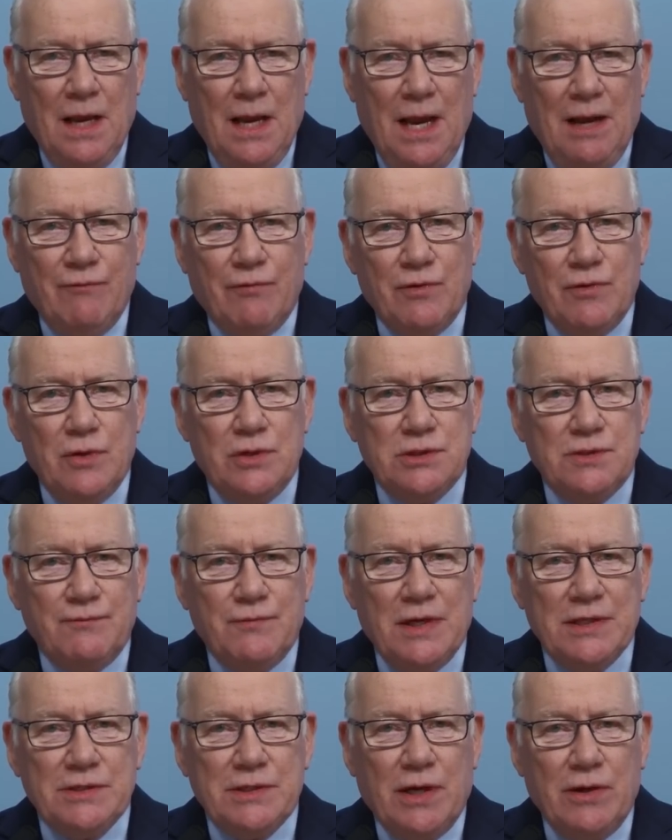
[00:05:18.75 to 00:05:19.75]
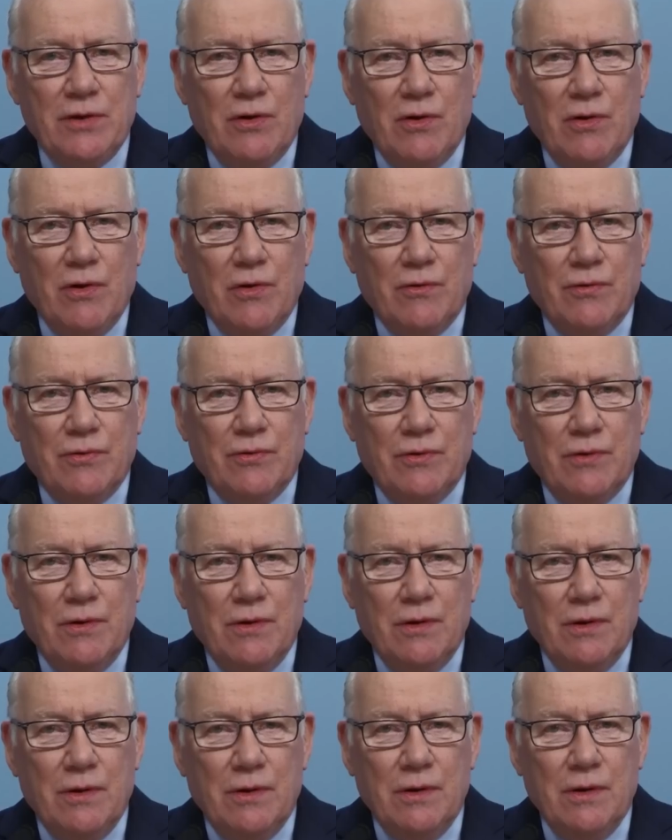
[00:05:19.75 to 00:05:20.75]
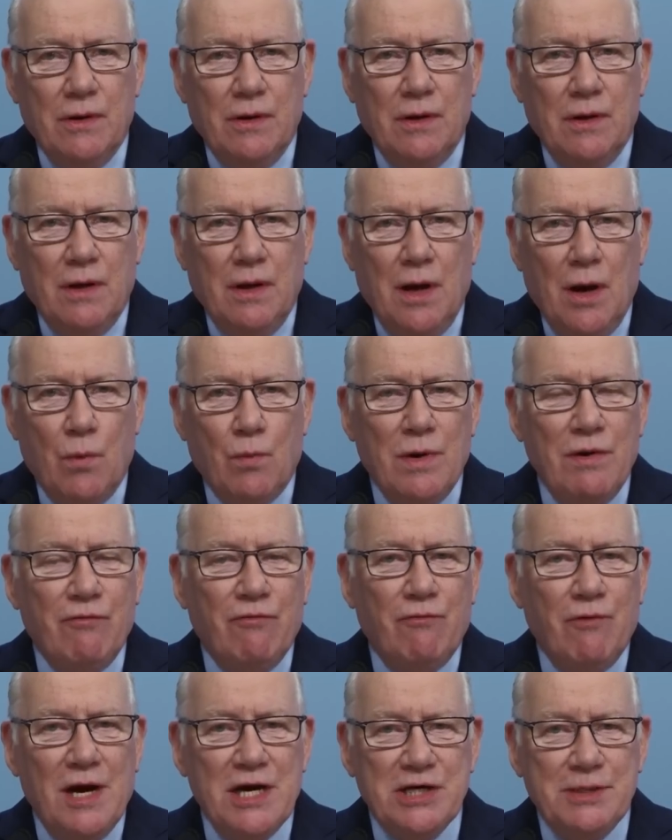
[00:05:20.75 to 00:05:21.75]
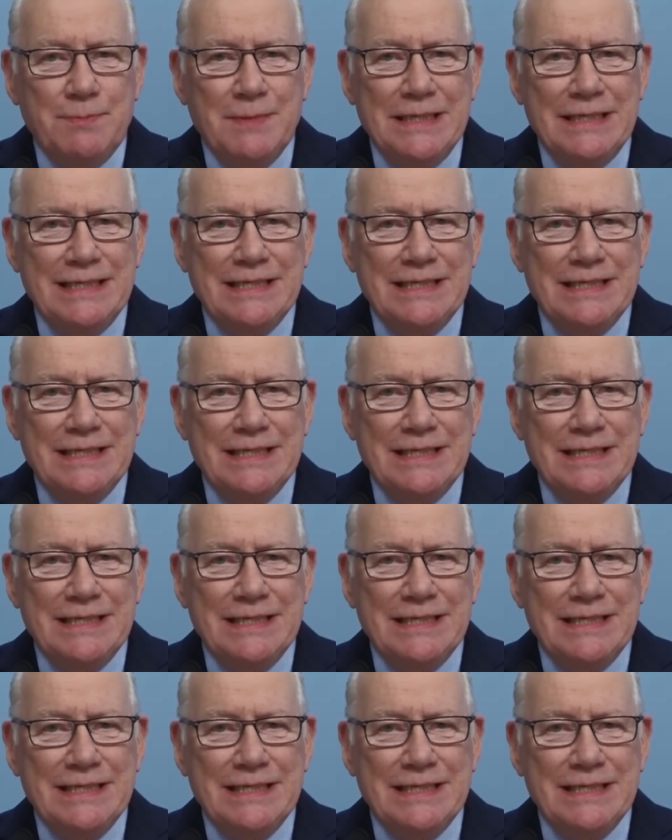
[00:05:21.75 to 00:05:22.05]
And for those of us on earth, refreshment